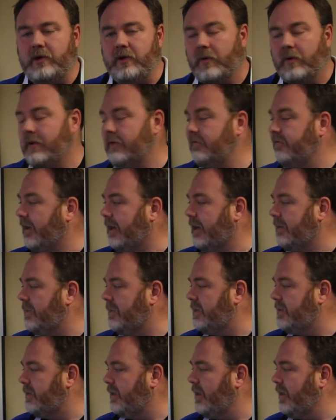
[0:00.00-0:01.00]
your
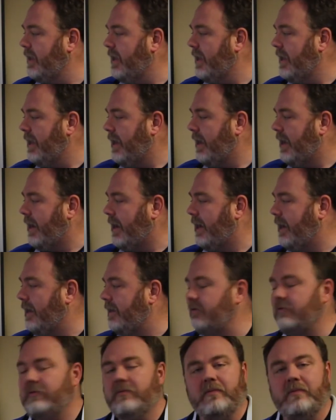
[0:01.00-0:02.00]
environment.
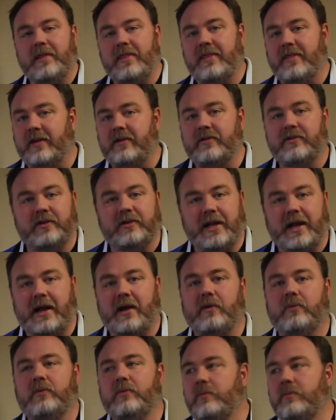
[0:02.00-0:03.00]
And when things are
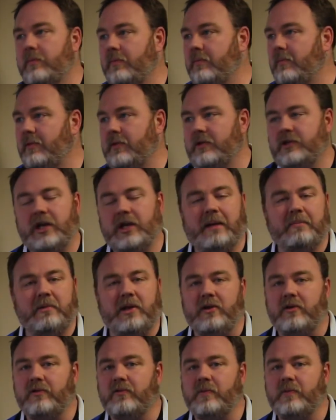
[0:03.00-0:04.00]
down, job
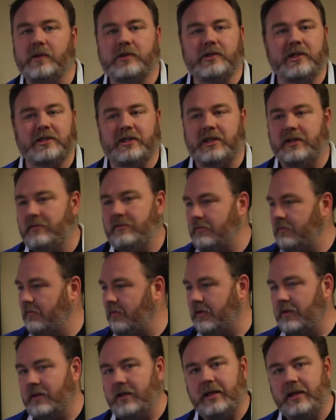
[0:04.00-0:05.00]
queues will just
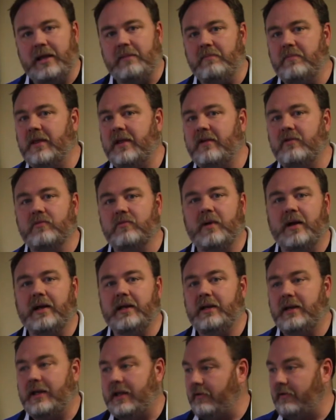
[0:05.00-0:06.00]
keep things
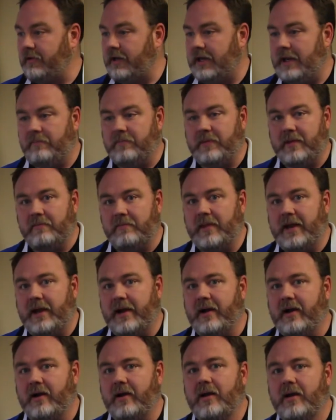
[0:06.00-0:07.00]
running, keep them
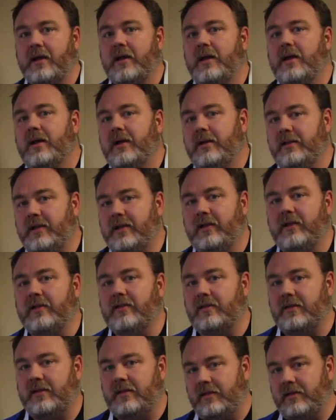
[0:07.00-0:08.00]
there until
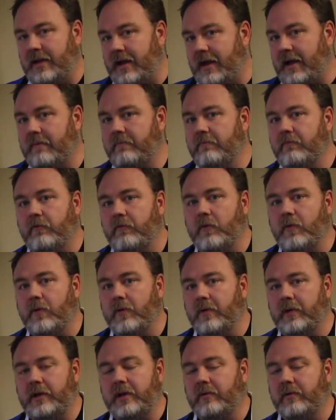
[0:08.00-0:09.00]
it's time
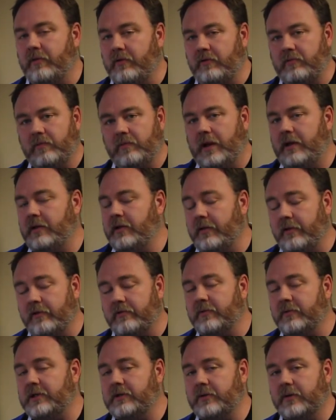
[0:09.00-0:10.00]
for, until
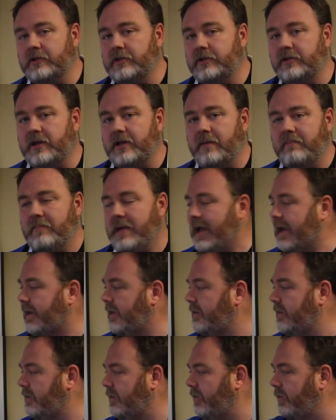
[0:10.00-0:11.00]
those resources come back
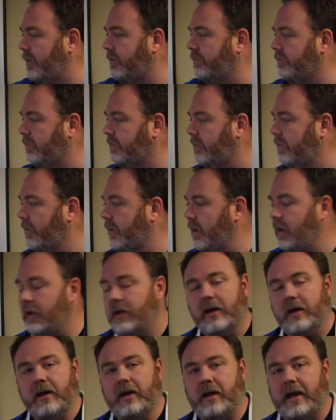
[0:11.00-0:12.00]
and you can
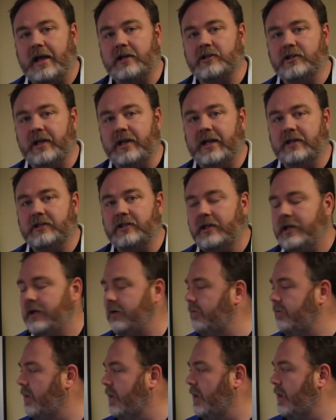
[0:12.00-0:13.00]
actually
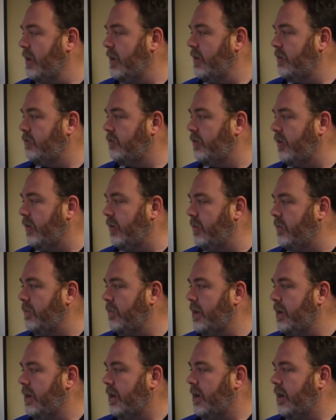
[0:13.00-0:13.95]
execute. So